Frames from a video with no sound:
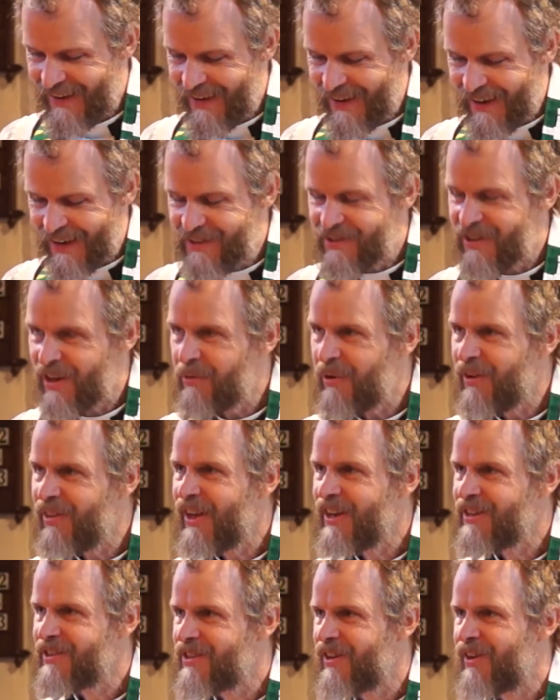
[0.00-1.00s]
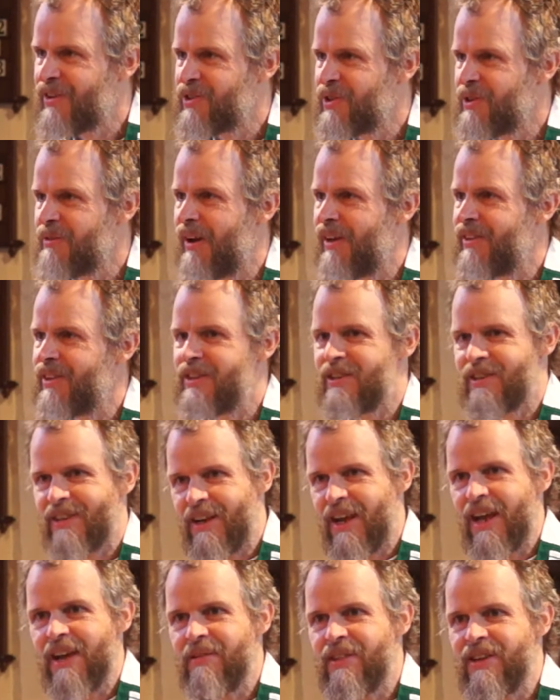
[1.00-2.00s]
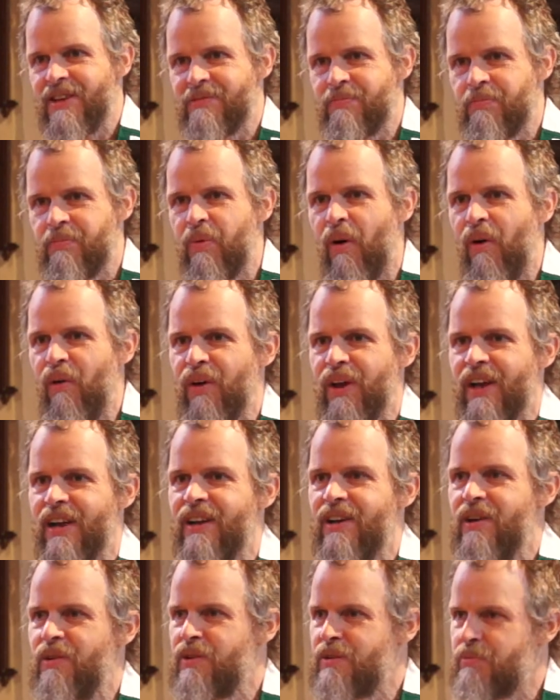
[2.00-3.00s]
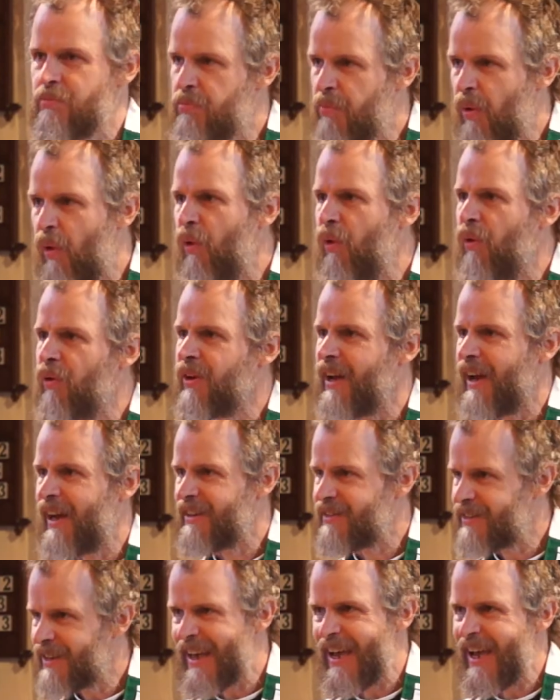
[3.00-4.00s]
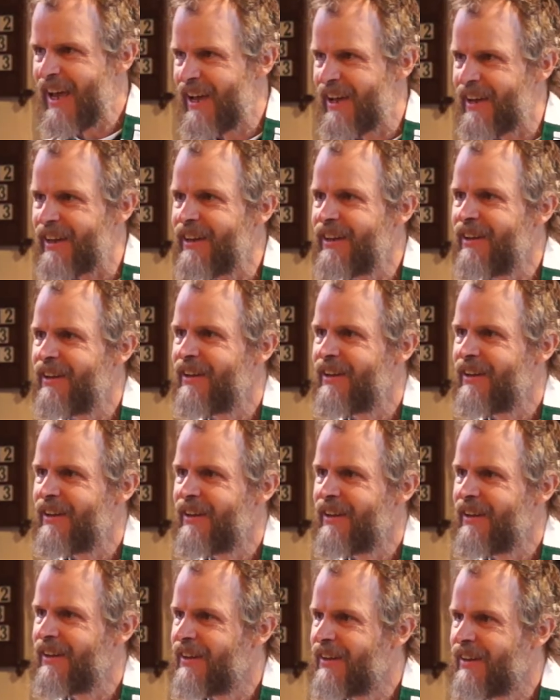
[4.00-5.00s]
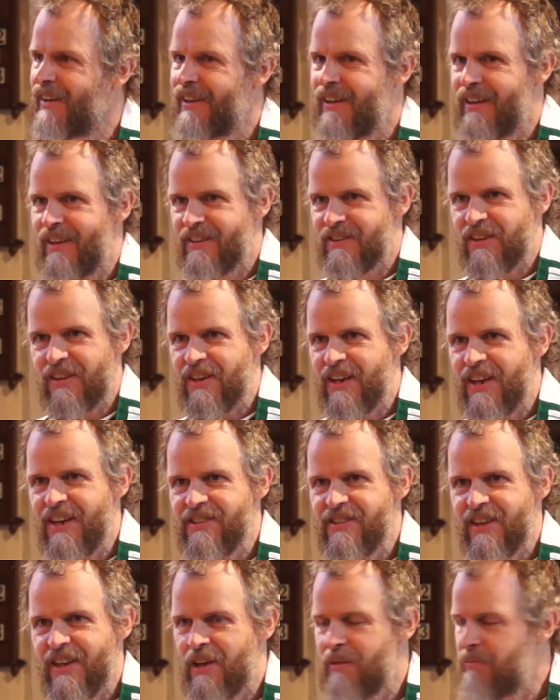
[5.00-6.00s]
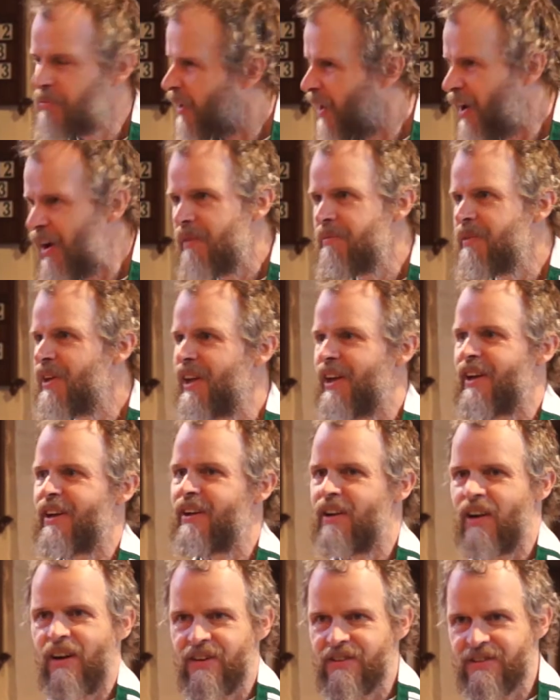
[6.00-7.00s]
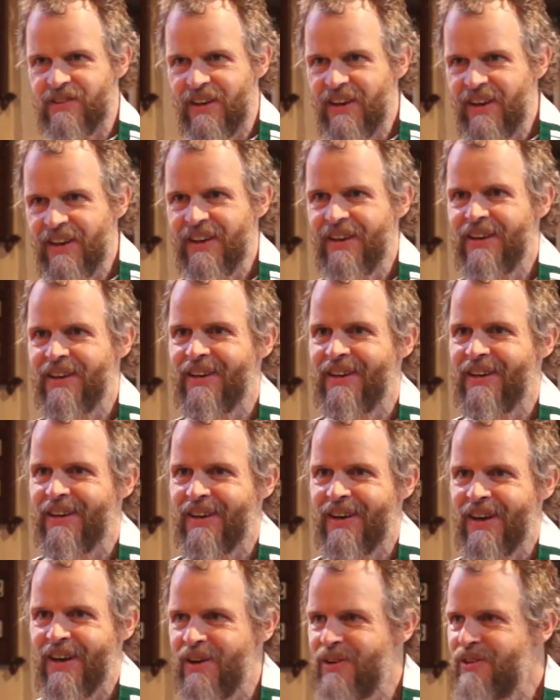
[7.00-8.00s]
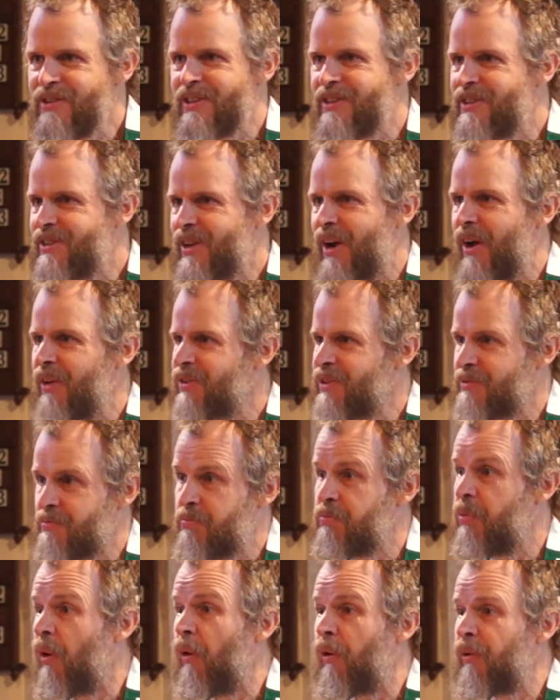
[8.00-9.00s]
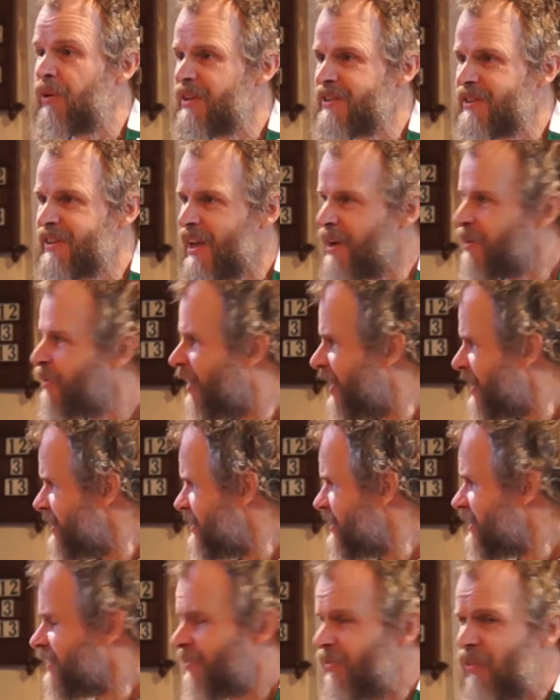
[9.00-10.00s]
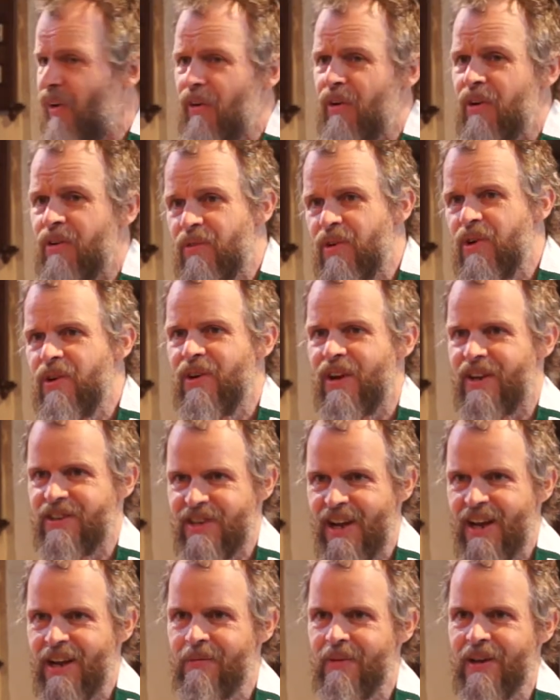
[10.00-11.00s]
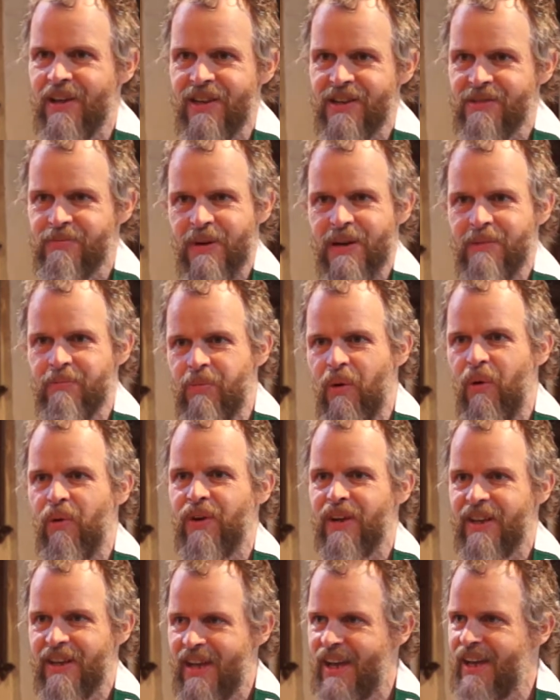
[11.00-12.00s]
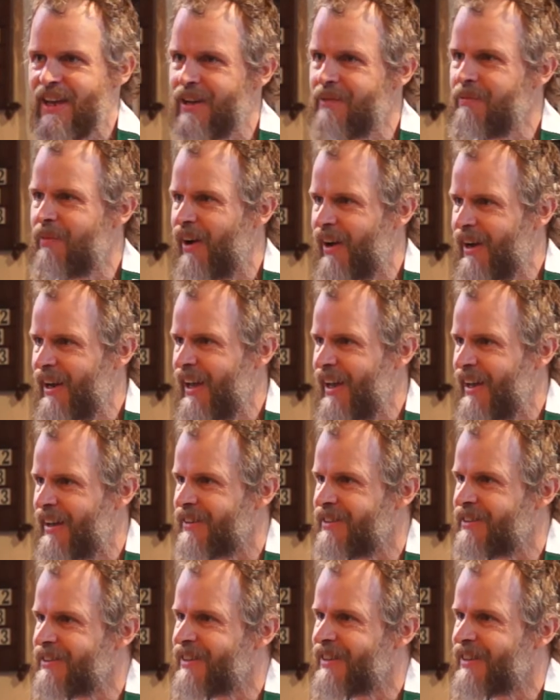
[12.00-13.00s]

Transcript: And so when they start talking about this boy who was born as king, suddenly he's thinking, but I'm king, aren't I? Who's this child who's born as king? Why is this foreign ruler telling me there's been born a king in my land?